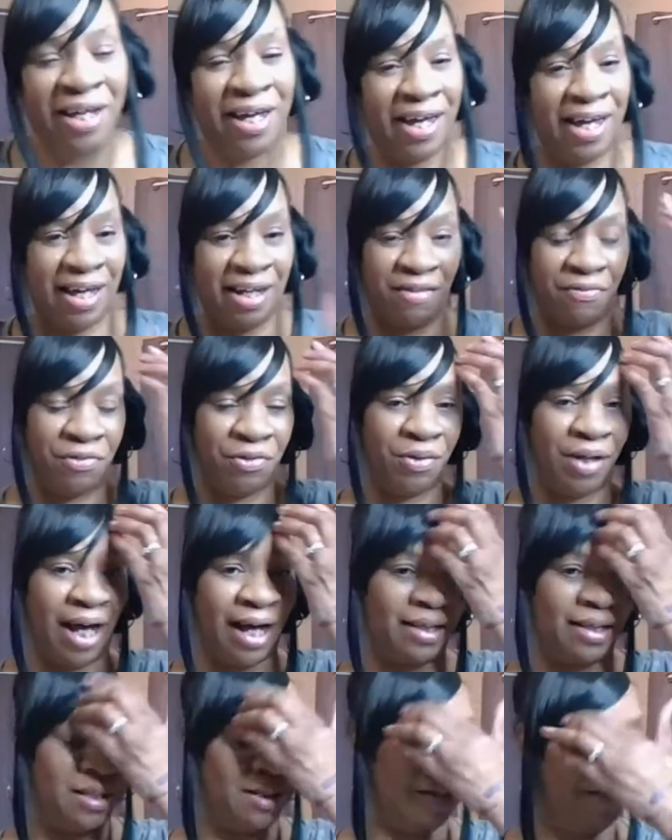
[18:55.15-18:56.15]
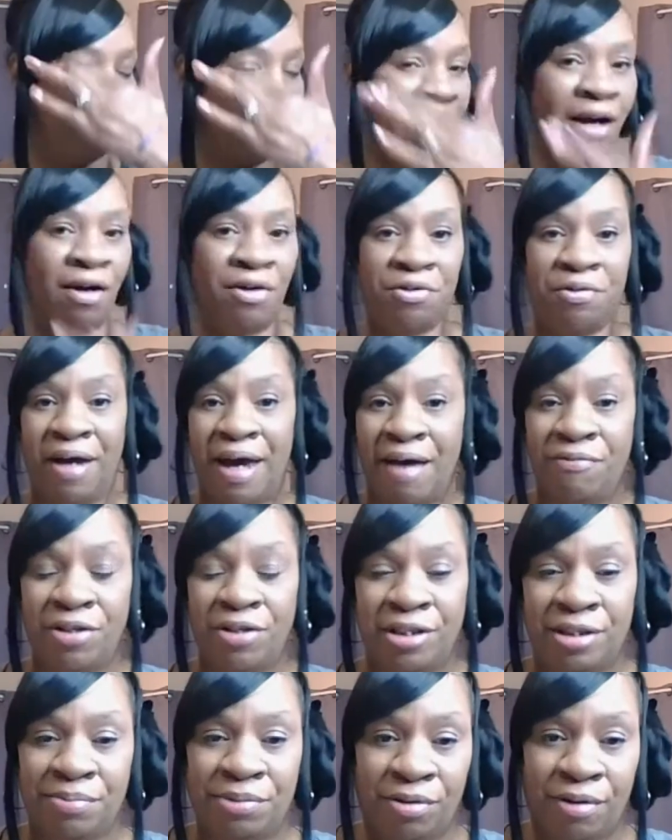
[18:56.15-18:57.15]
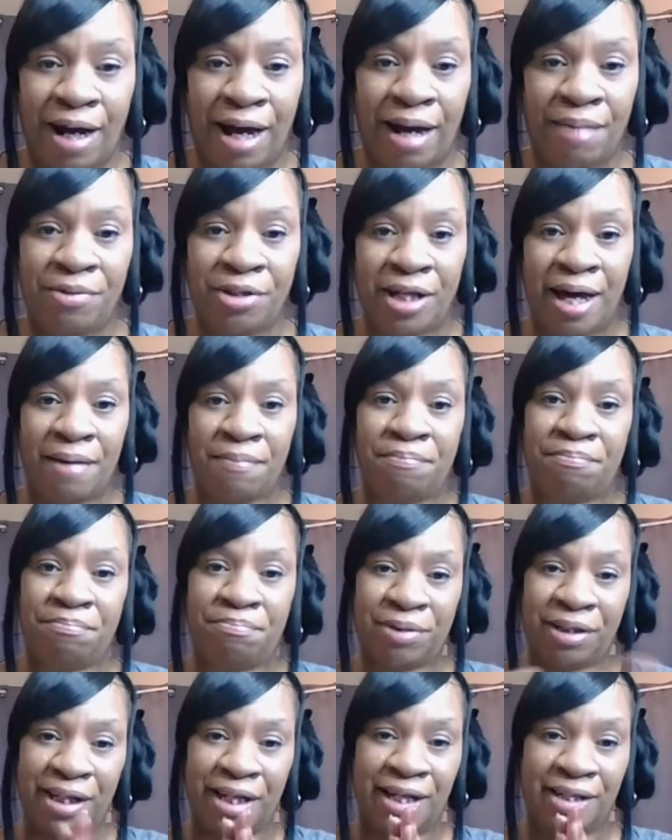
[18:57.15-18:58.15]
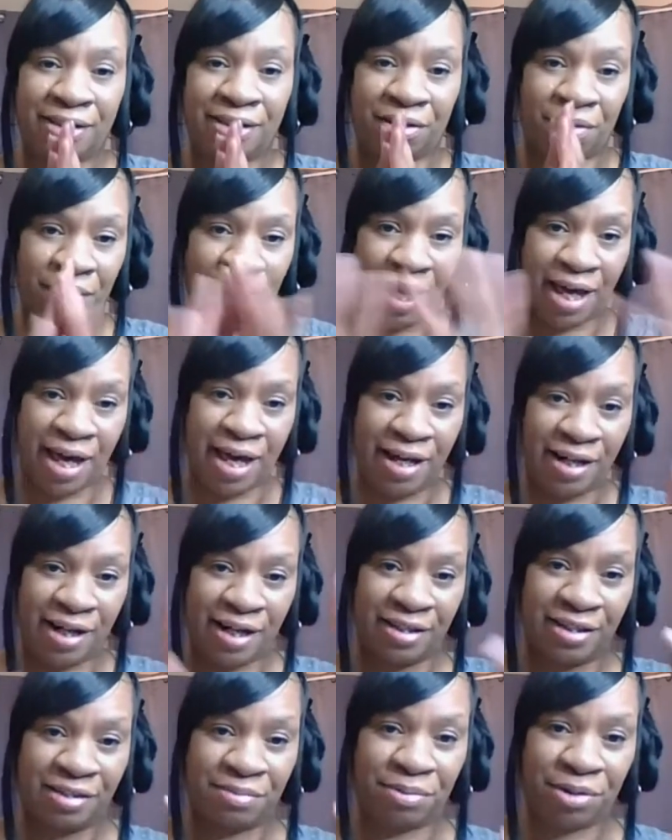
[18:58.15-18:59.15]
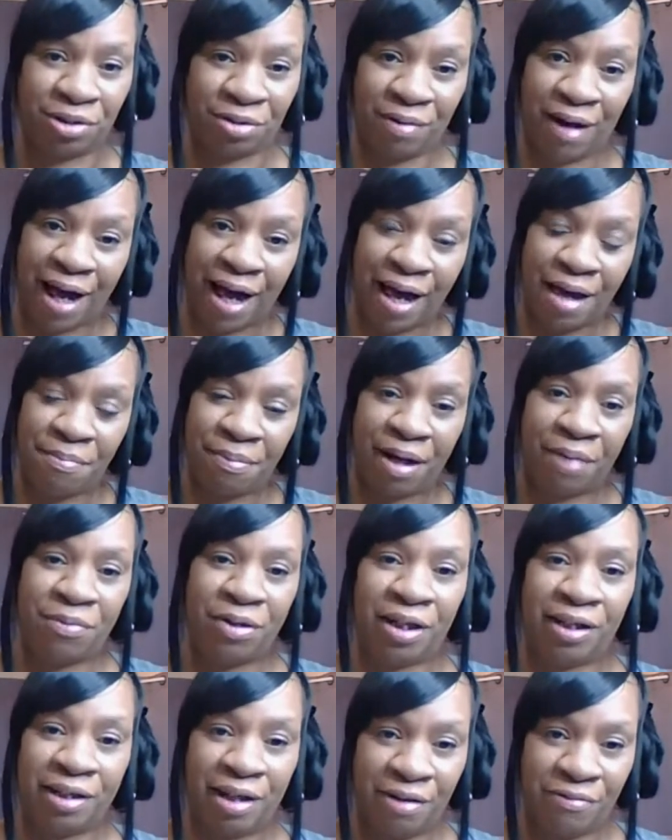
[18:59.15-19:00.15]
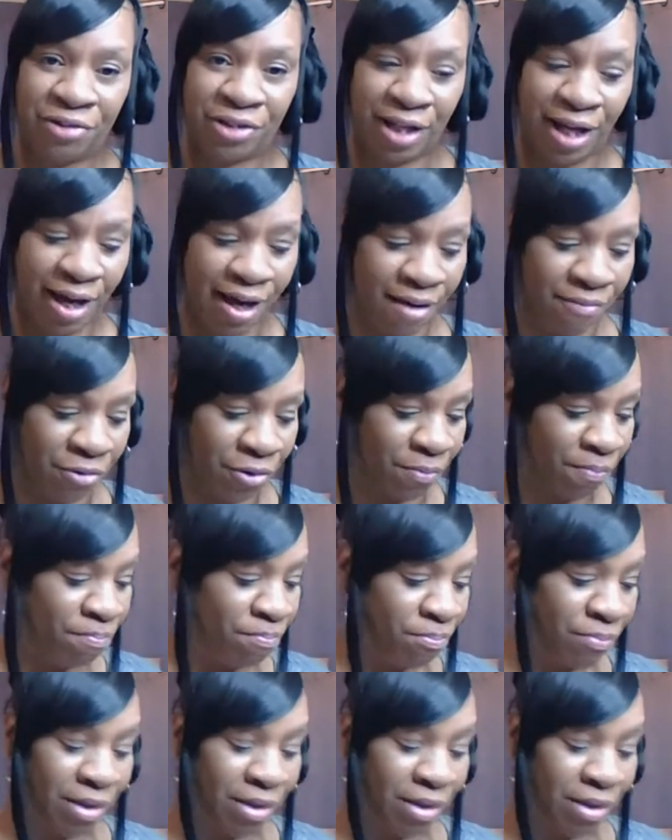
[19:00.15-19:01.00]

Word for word: And if you got this far and you haven't subscribed yet, please go ahead and subscribe. I would love to have you.